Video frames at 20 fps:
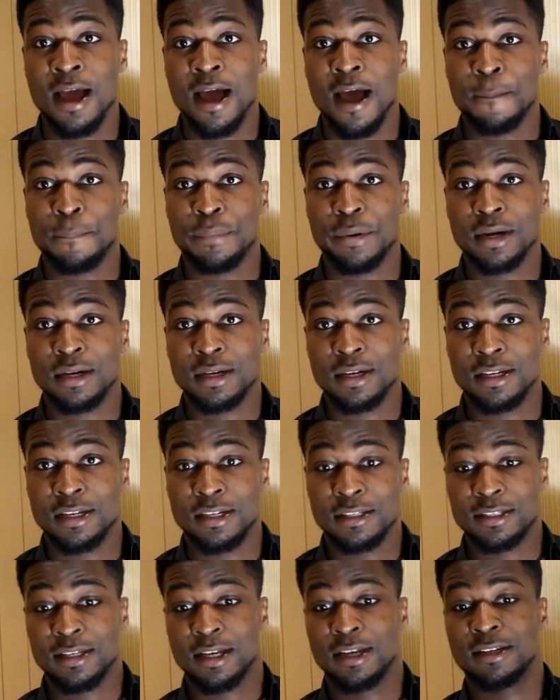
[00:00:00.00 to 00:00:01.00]
Apparently,
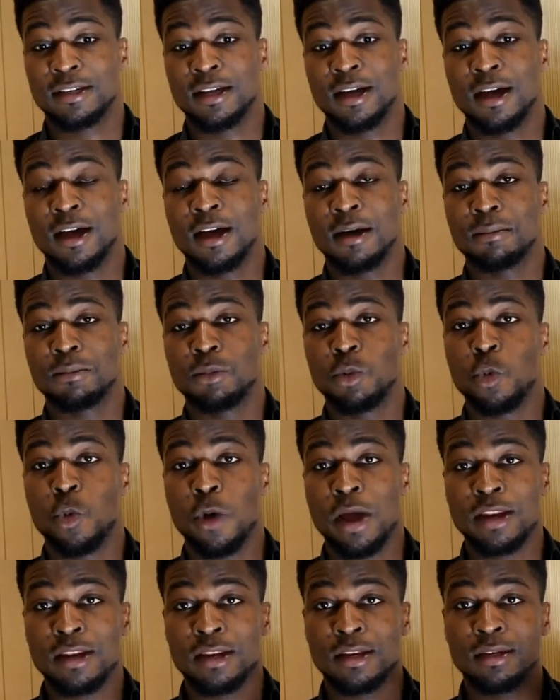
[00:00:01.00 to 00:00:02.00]
they said
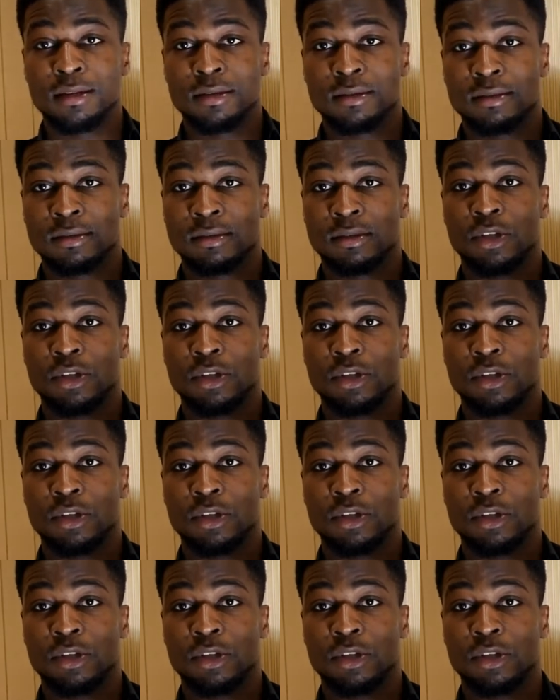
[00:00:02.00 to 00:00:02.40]
when